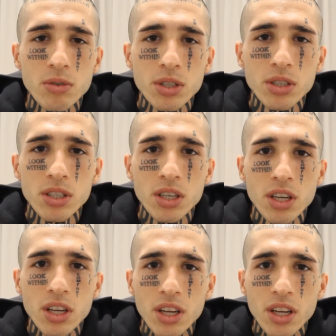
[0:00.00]
It was
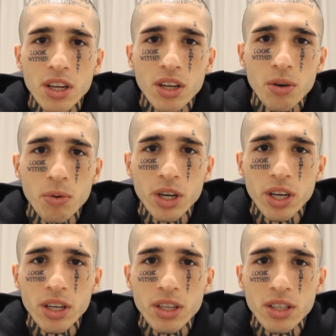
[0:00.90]

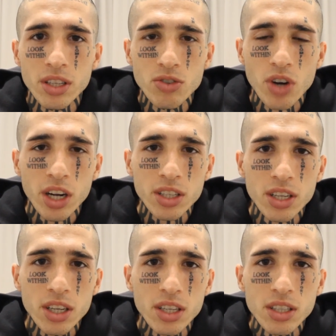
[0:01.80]
where the drug
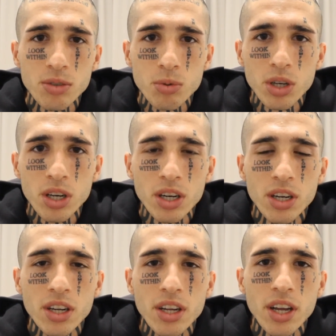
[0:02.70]
dealers were
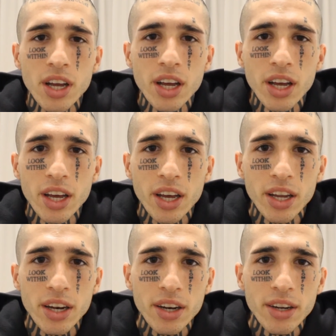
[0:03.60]

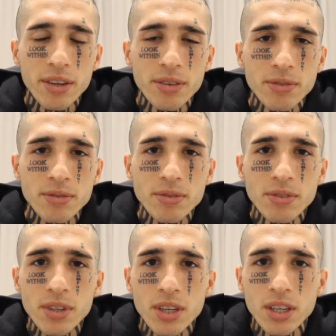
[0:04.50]
and
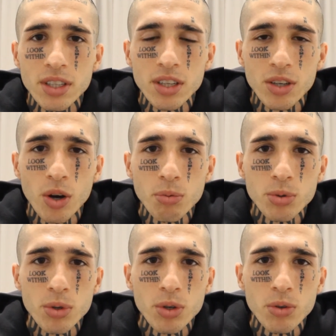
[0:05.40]
the
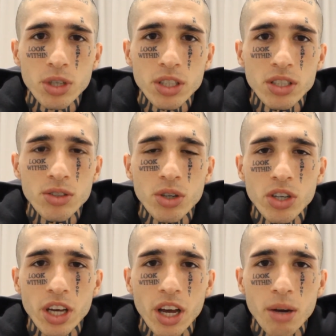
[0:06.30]
cops were always
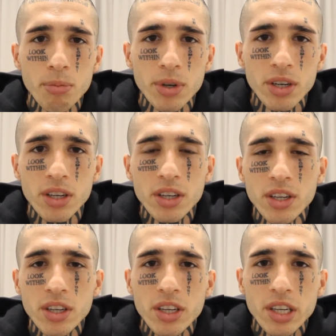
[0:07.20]
turning up and
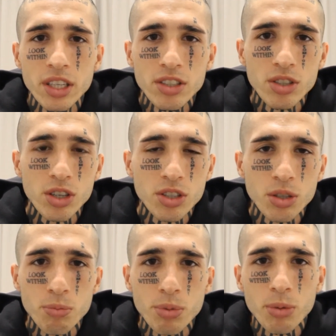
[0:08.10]

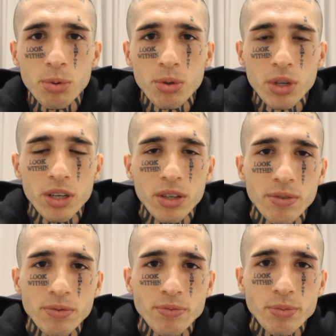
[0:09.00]
searching people,
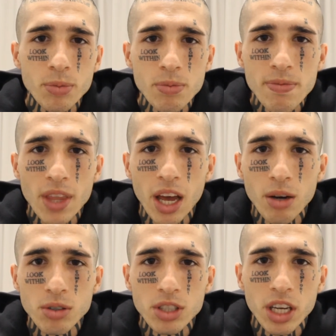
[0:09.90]
and
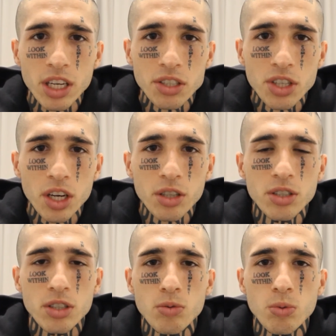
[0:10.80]
I was getting
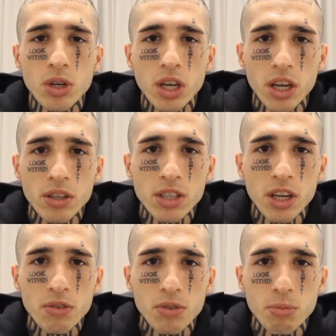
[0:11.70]
checked just walking
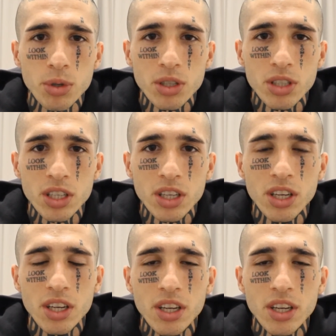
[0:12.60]
outside of the building.